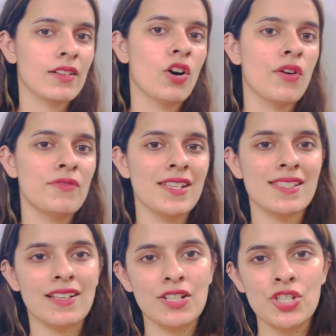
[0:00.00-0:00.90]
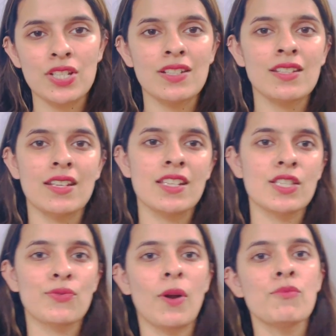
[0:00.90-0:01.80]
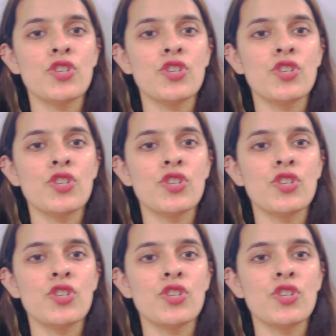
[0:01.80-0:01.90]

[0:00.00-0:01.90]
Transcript: of discussion is from